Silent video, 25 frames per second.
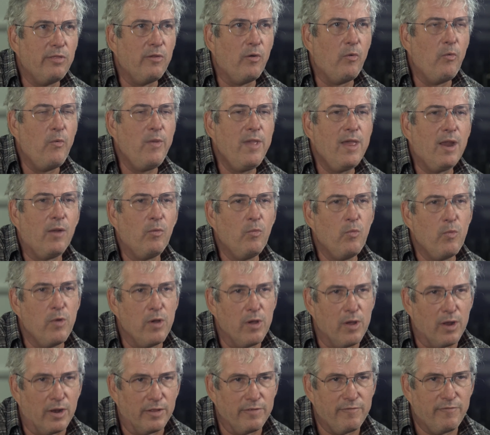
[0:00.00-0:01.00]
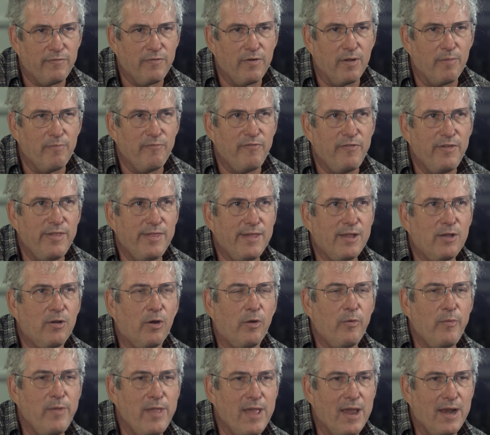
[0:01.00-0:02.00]
the real world, from
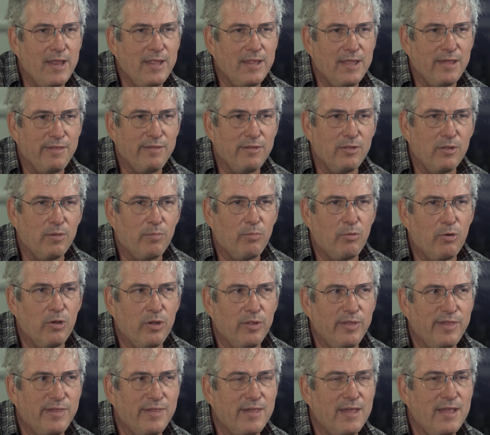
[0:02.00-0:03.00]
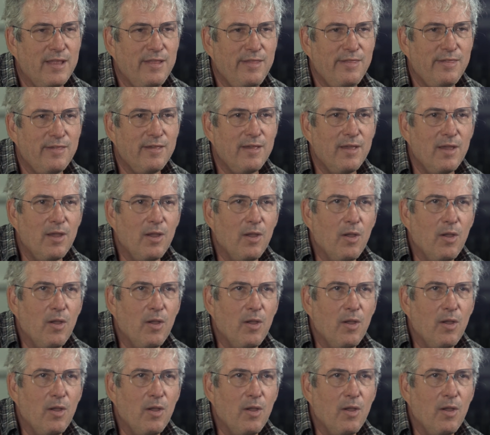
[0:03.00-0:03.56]
physical realities in a broad sense,